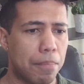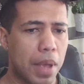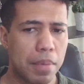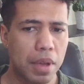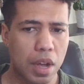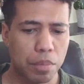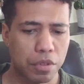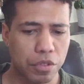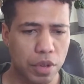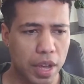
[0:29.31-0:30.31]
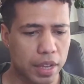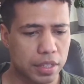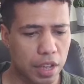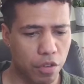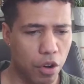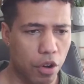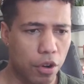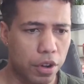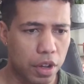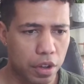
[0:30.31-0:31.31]
maybe a couple of you guys have
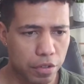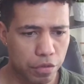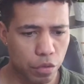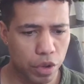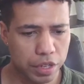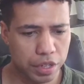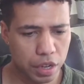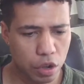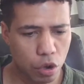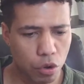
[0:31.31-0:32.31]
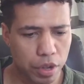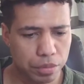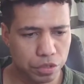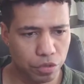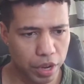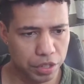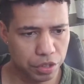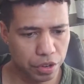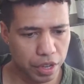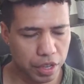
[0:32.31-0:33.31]
heard of what Occam's
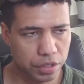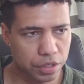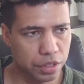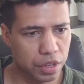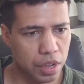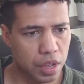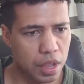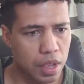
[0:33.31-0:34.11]
razor is.